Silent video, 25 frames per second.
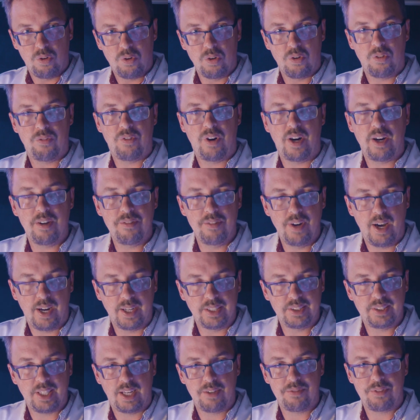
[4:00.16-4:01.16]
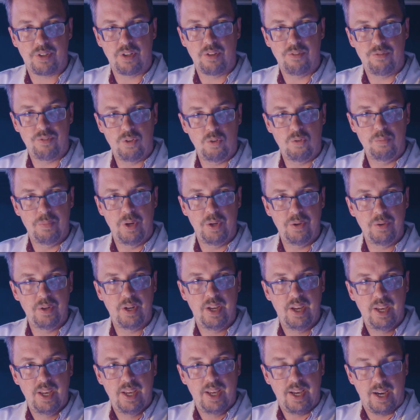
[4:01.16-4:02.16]
four or five nights after the full moon,
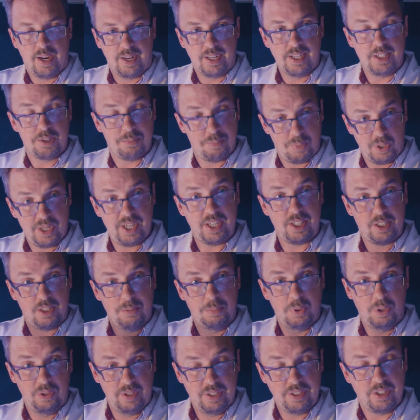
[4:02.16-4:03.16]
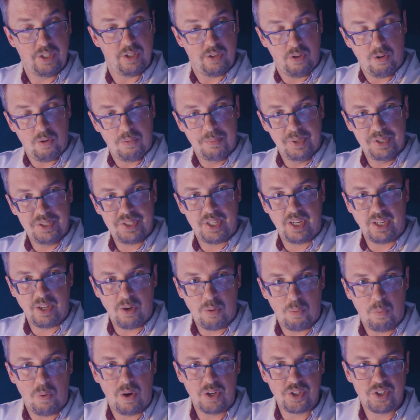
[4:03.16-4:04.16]
and it's predictable and you can almost set
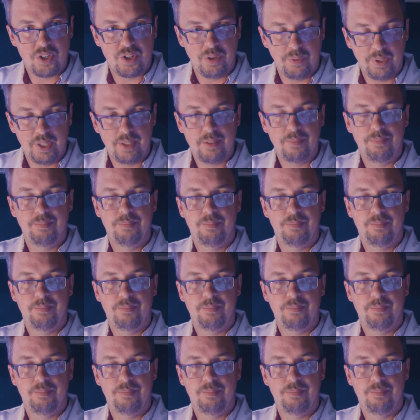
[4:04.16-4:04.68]
your watch to it.